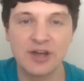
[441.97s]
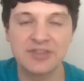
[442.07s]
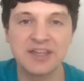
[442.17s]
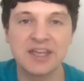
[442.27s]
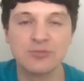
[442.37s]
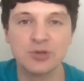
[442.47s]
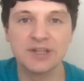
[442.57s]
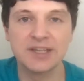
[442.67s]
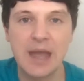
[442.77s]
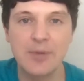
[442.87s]
I think it
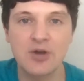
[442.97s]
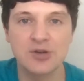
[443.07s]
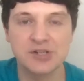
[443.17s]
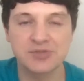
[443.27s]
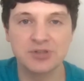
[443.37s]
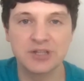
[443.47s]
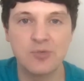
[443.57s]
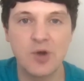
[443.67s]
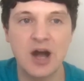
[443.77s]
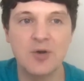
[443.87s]
really came across really
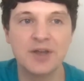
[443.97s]
well.